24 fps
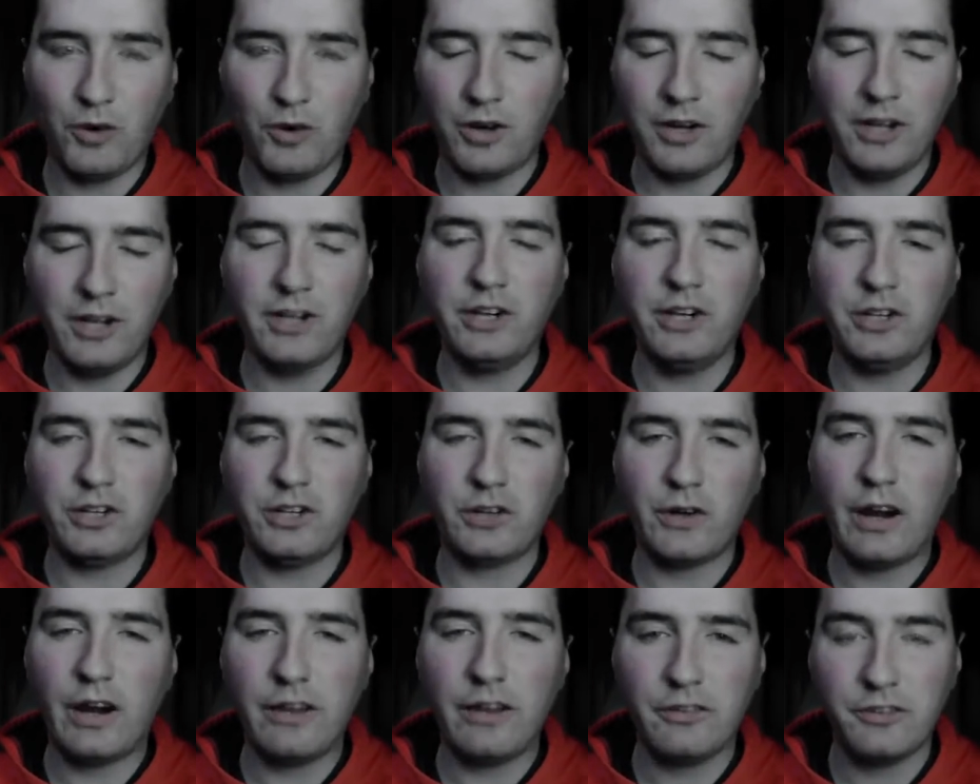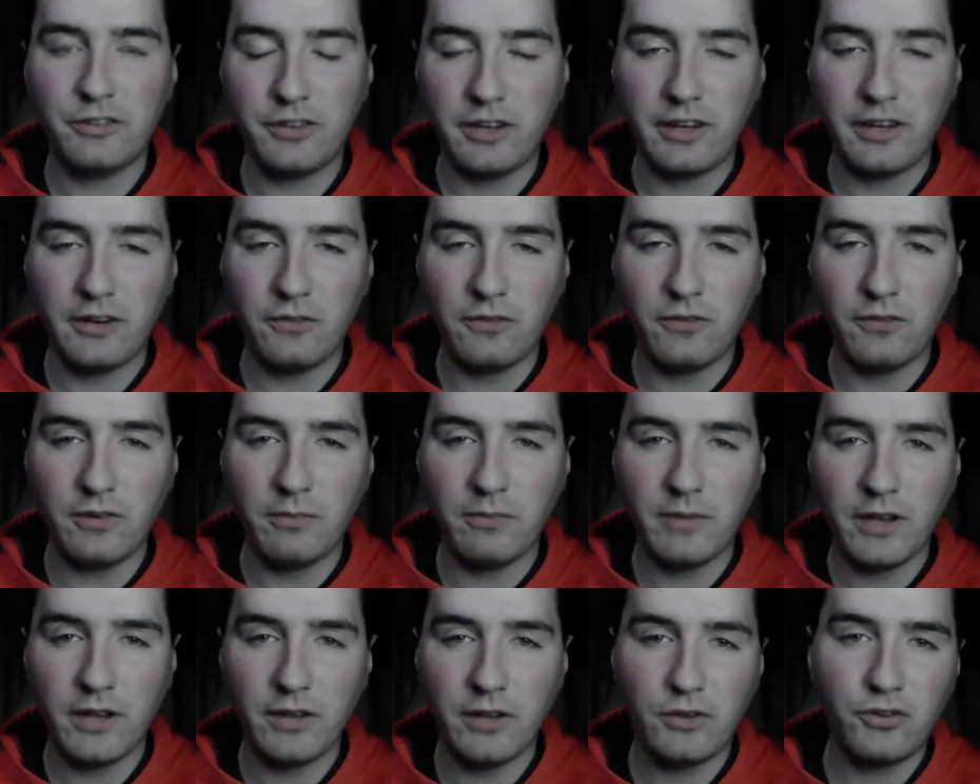interesting from
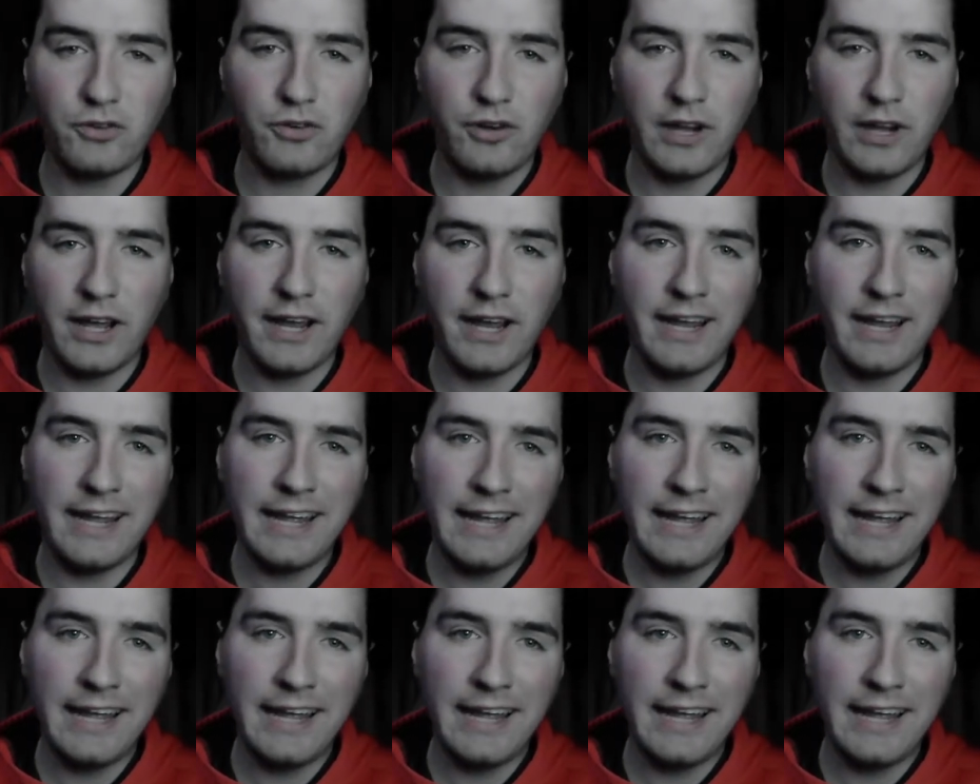yesterday,